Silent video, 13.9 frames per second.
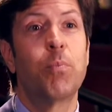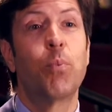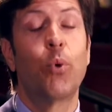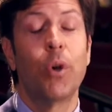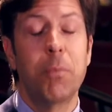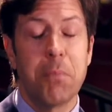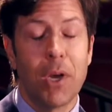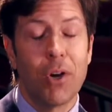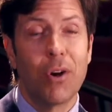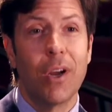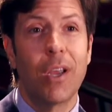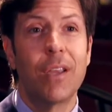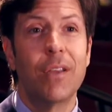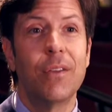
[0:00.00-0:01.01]

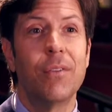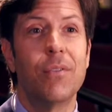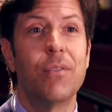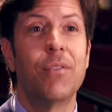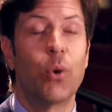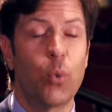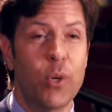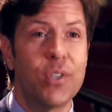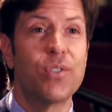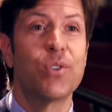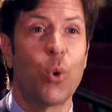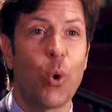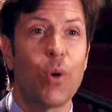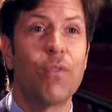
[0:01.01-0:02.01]
premiering the
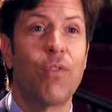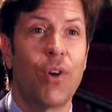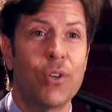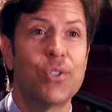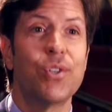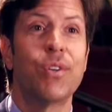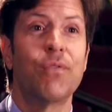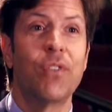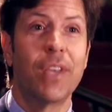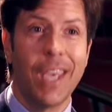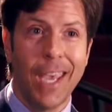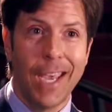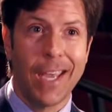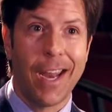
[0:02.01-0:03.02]
restored version of The
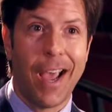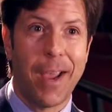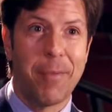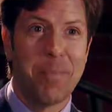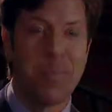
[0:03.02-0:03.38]
King and I.